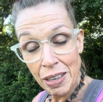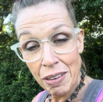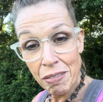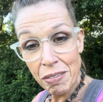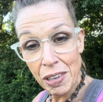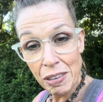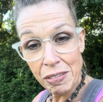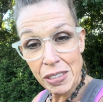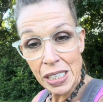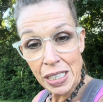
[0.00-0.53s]

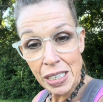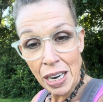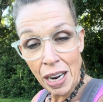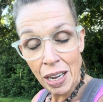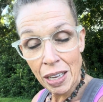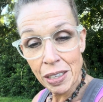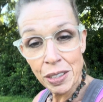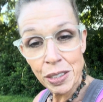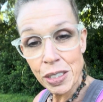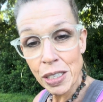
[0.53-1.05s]

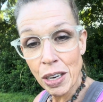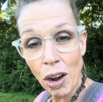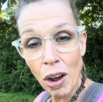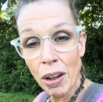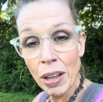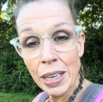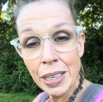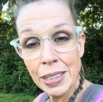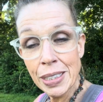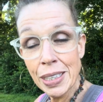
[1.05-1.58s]
$15, and all
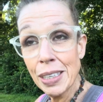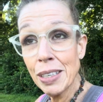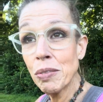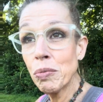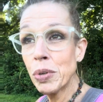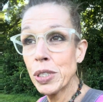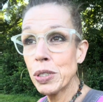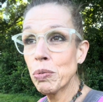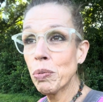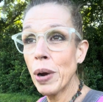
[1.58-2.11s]
I did
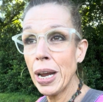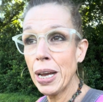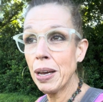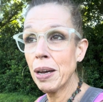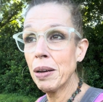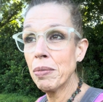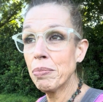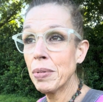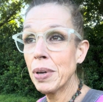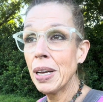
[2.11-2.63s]
was rake
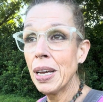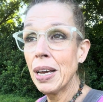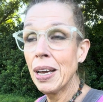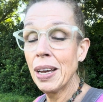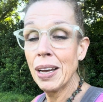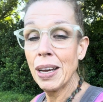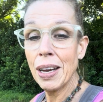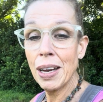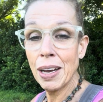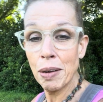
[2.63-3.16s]
up
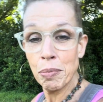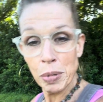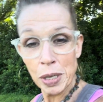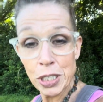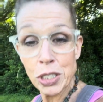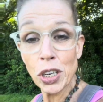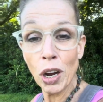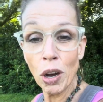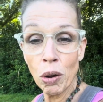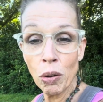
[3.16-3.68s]
a bunch
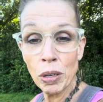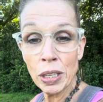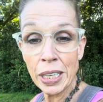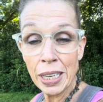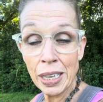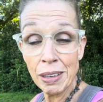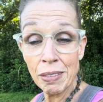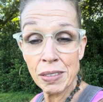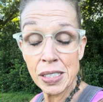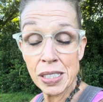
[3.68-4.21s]
of oak
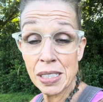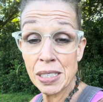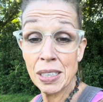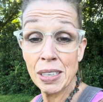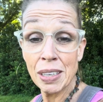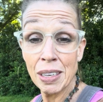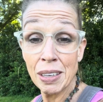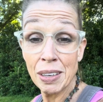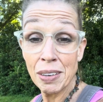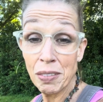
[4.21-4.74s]
leaves
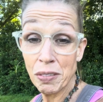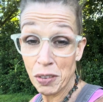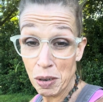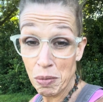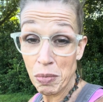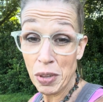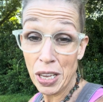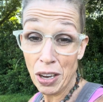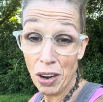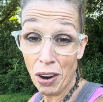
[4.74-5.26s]
from
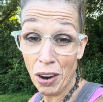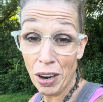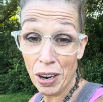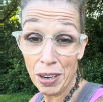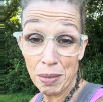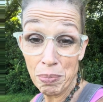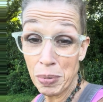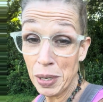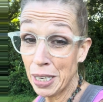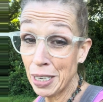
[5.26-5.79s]
the
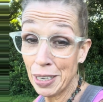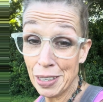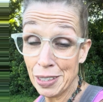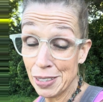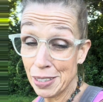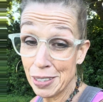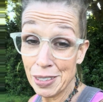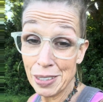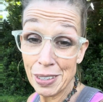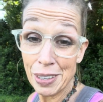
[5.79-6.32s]
yard,
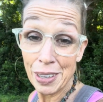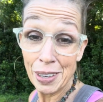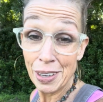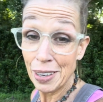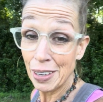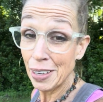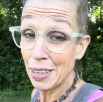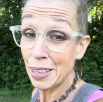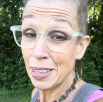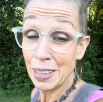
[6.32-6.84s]
because
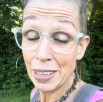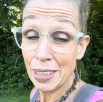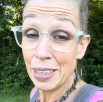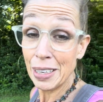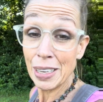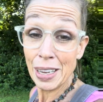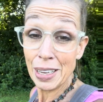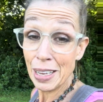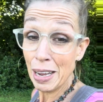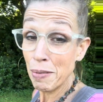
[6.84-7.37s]

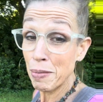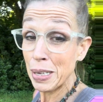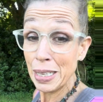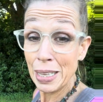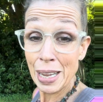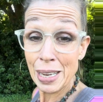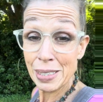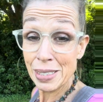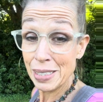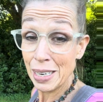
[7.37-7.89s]
I mean,
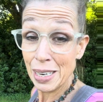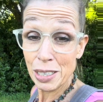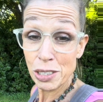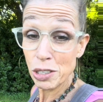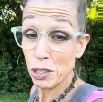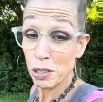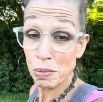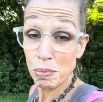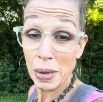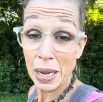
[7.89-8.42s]
that's
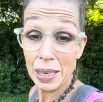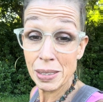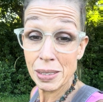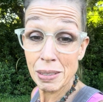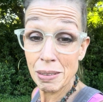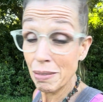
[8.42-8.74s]
nature's medicine